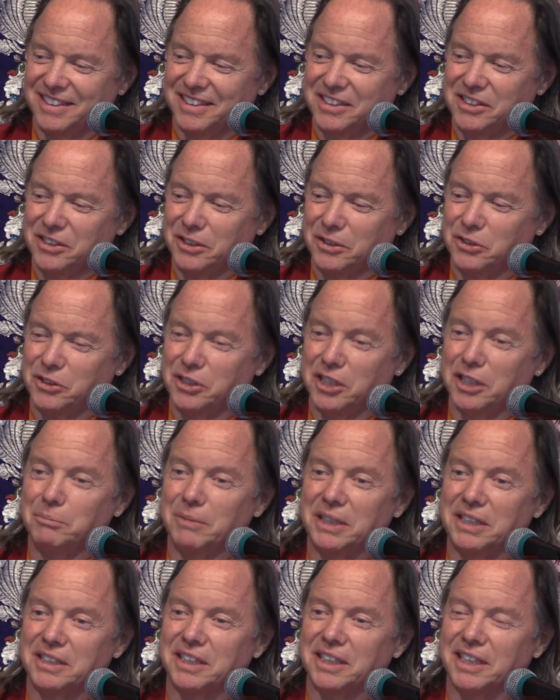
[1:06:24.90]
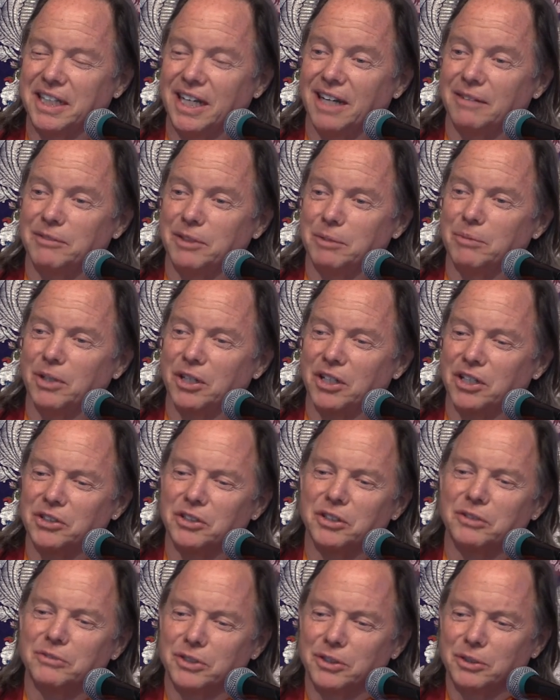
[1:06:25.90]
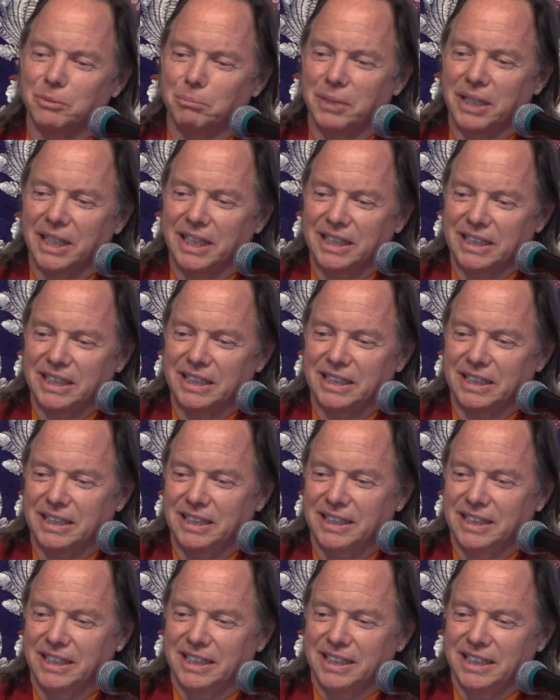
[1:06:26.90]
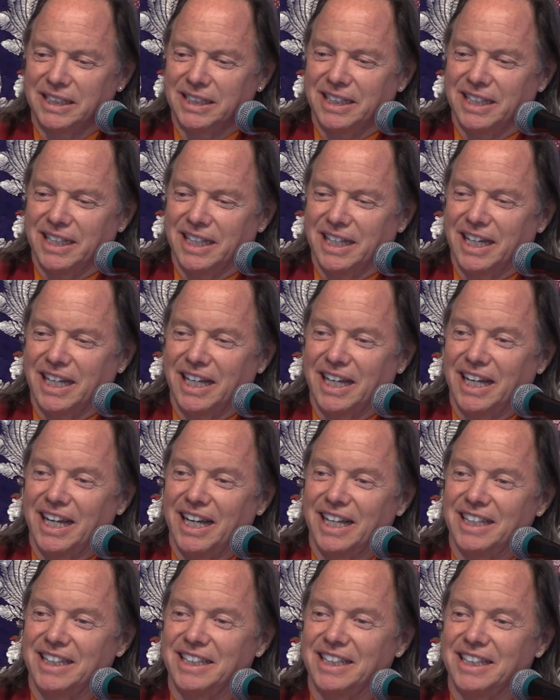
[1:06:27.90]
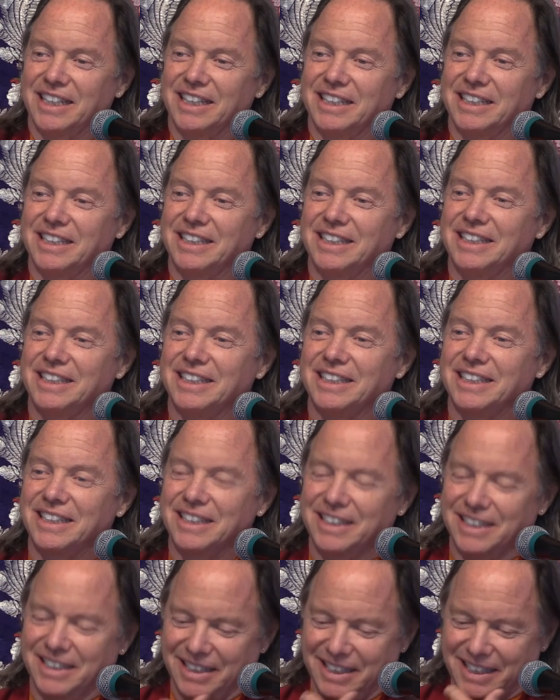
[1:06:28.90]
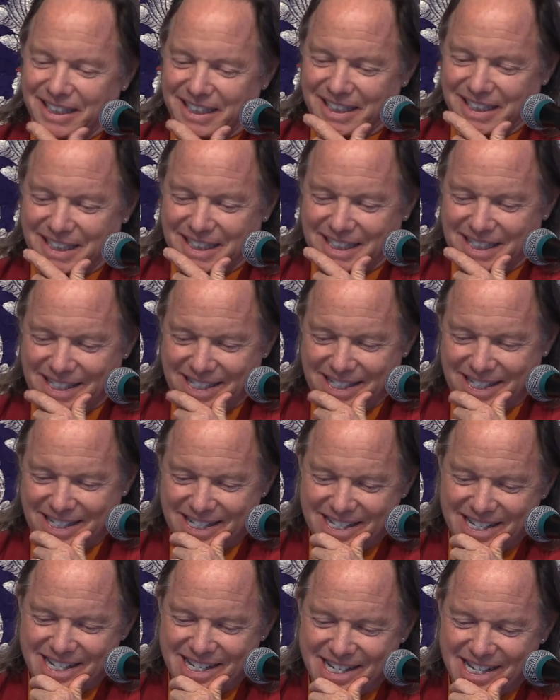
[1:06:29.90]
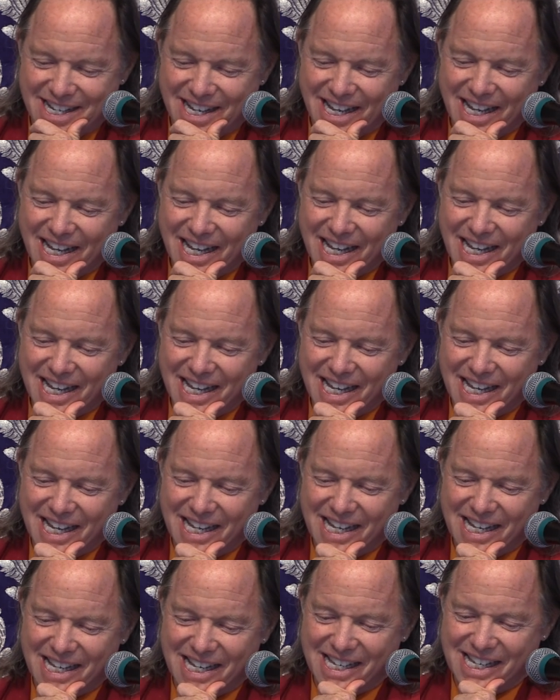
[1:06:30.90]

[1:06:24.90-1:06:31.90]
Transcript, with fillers: So Jigme's going to have them all over her body, I think. Okay. Uh,